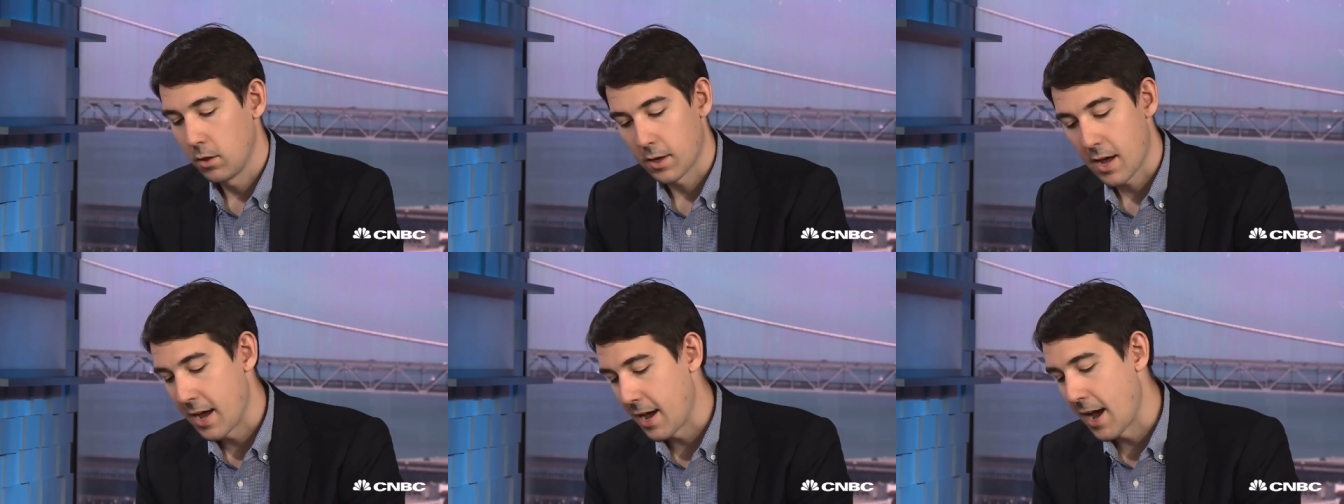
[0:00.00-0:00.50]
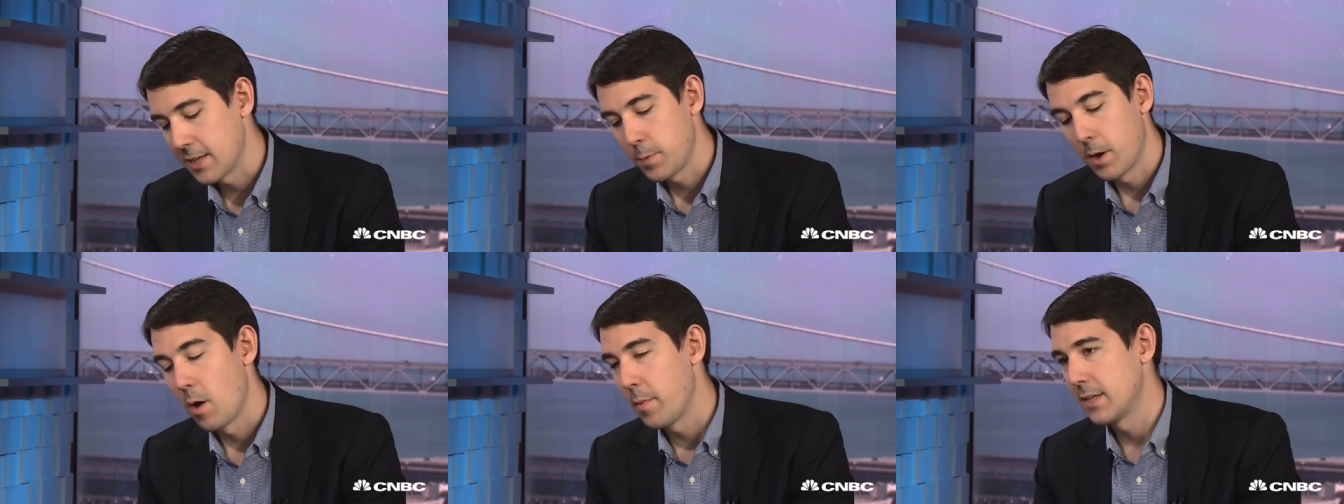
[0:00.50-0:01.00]
Look, I, I
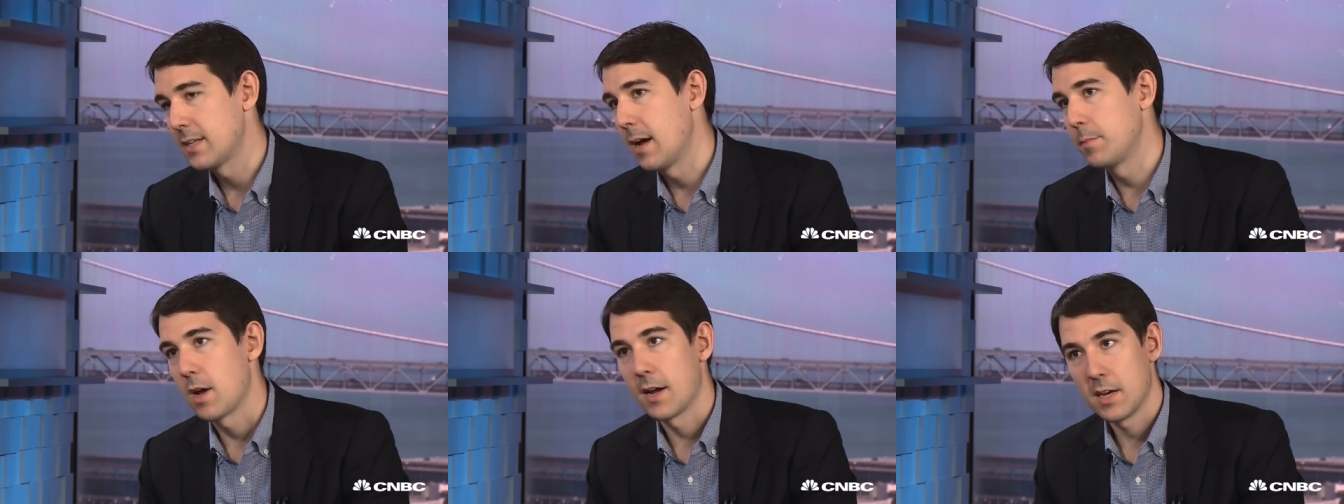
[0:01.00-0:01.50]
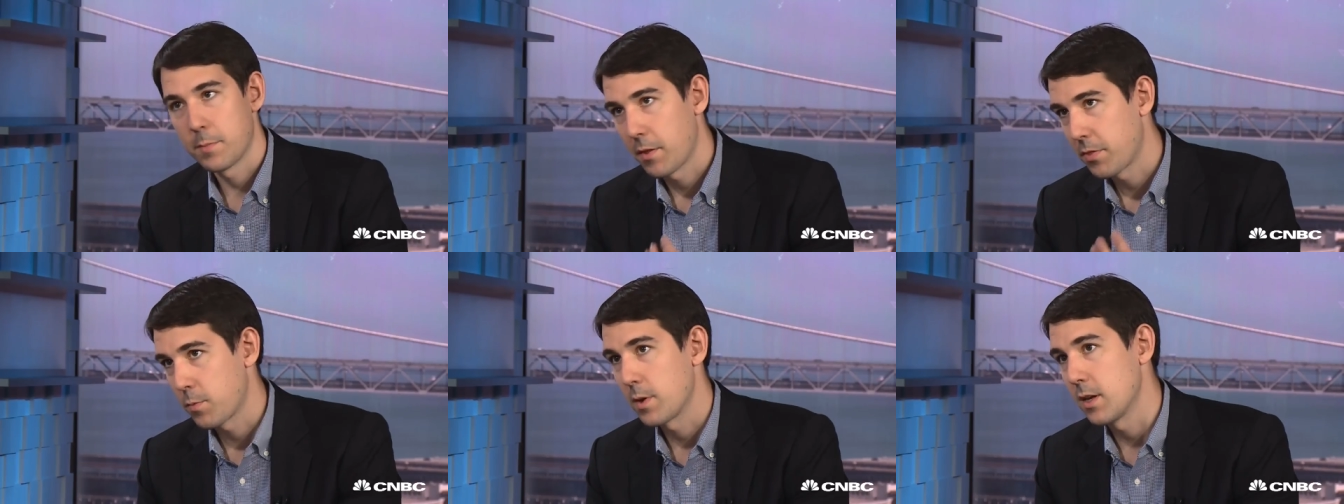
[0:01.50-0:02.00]
spend all my time talking
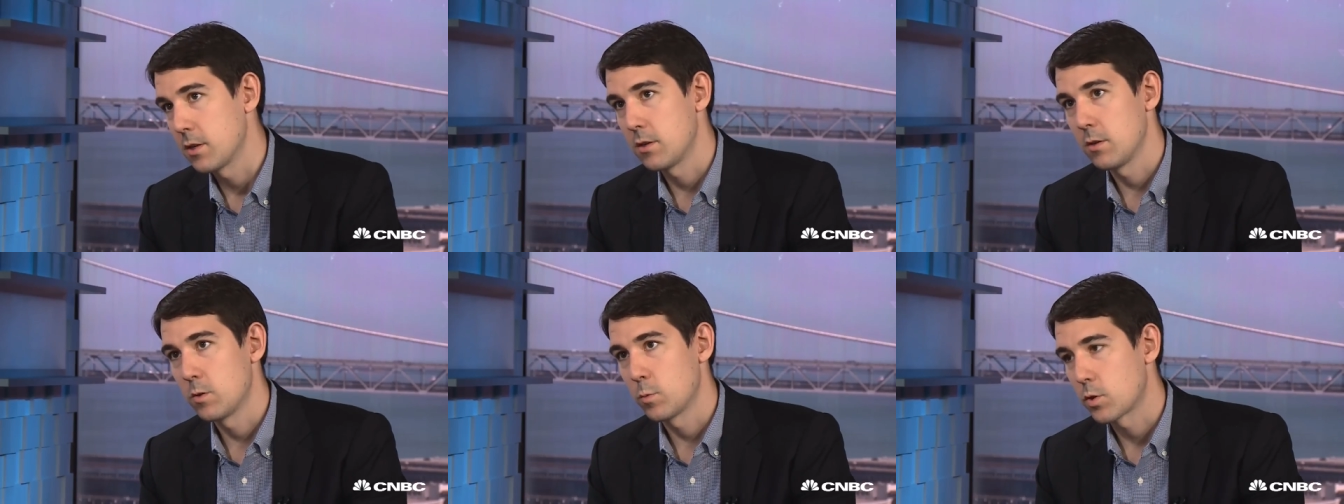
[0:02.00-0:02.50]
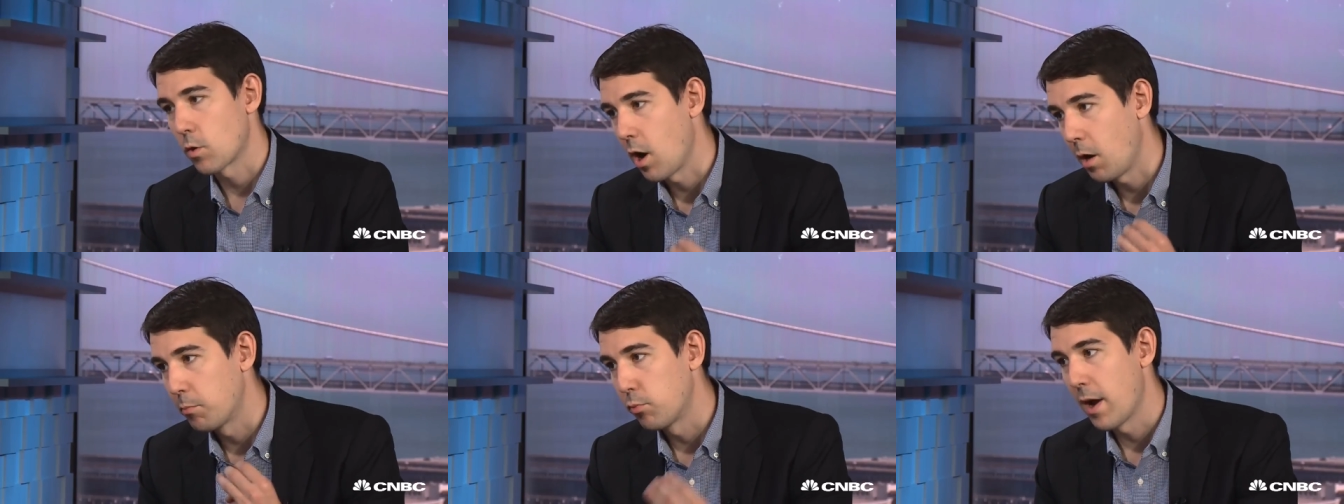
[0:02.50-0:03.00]
about three issues, which are
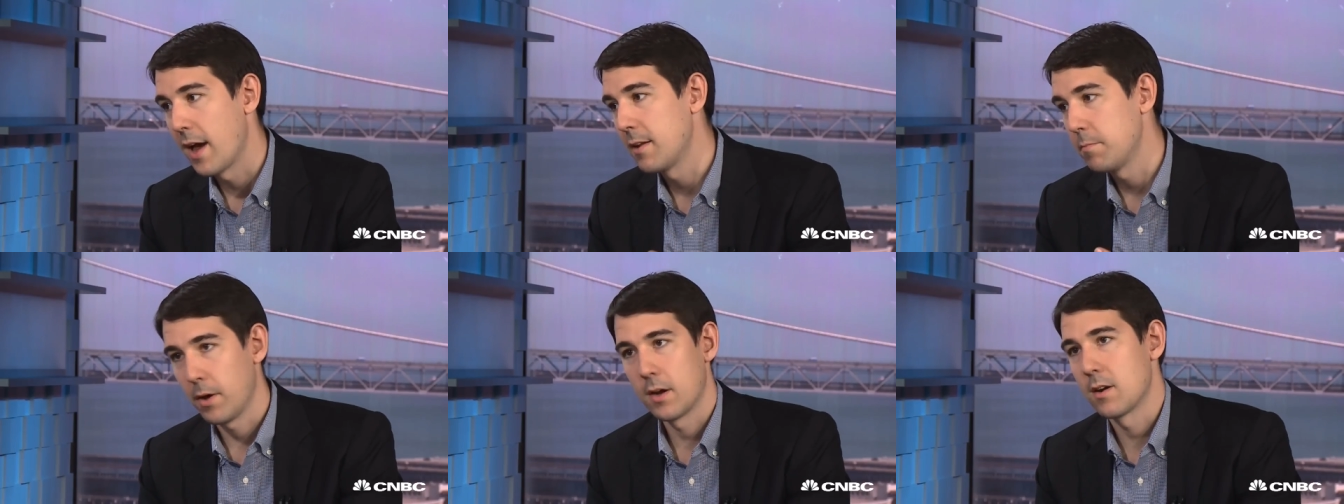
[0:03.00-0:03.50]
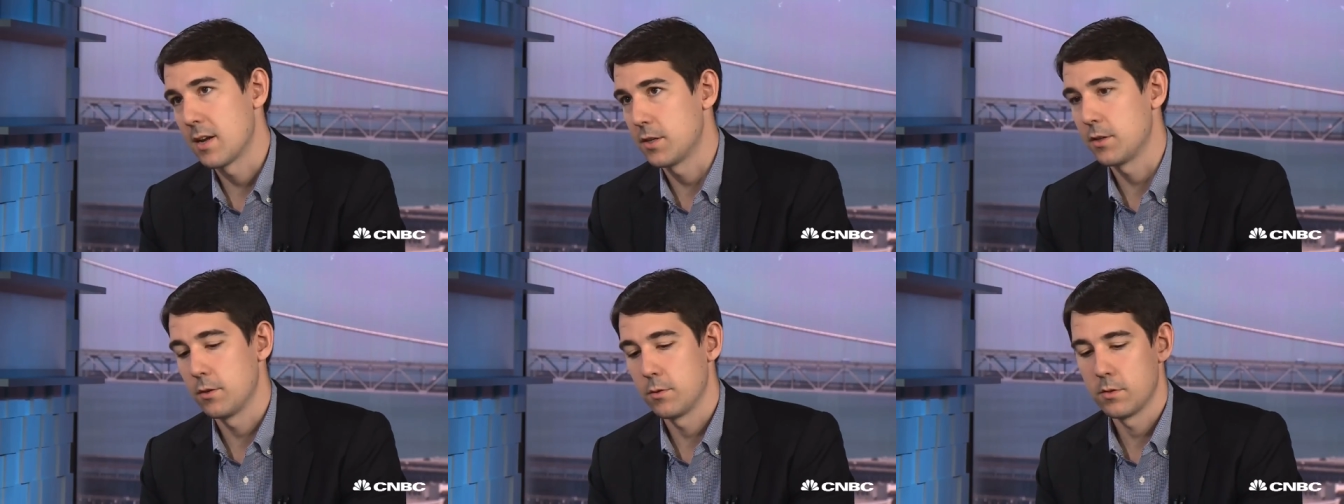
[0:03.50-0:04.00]
all bread and butter
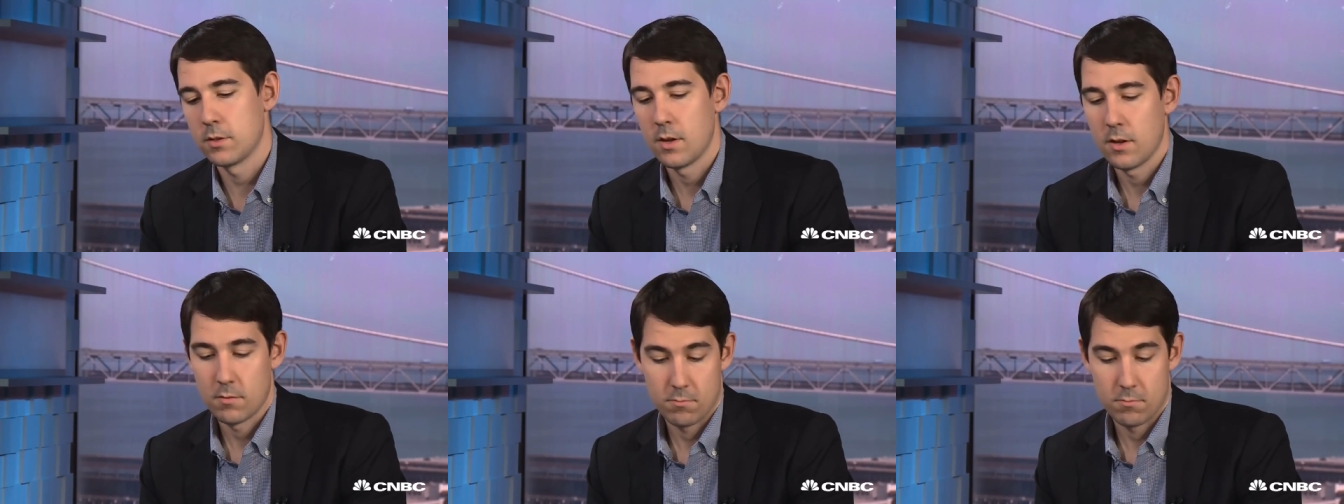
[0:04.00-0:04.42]
issues.